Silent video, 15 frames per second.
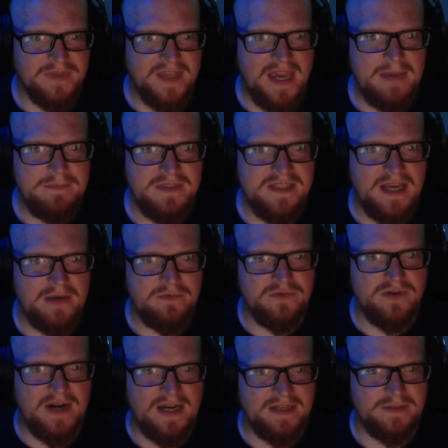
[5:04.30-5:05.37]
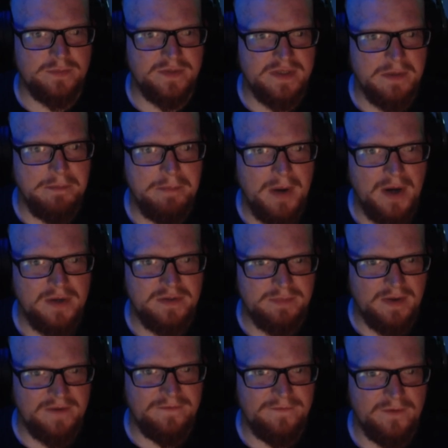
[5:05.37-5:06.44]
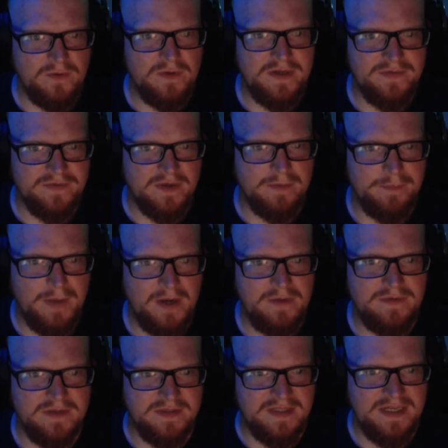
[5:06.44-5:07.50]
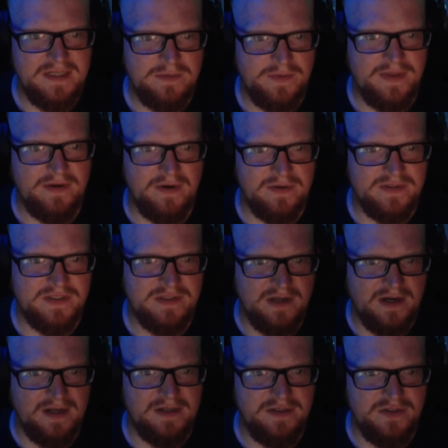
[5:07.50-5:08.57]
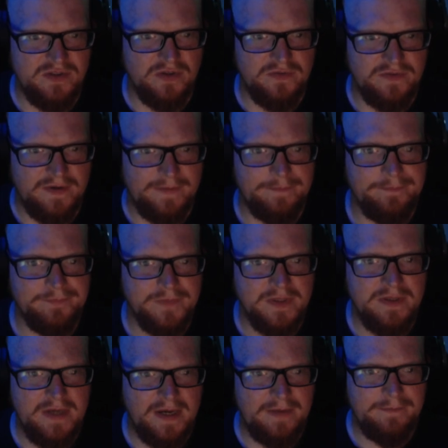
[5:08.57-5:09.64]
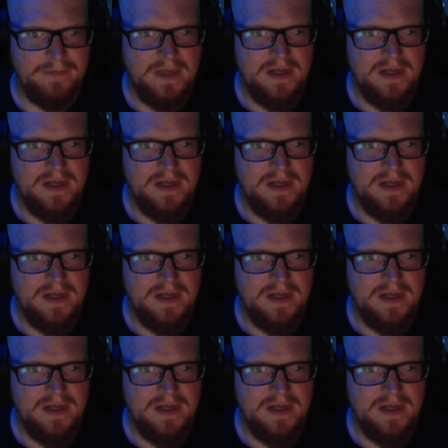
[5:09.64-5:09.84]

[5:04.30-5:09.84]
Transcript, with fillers: game's soundtrack was composed by four different composers, each with their own style and genre. Okay.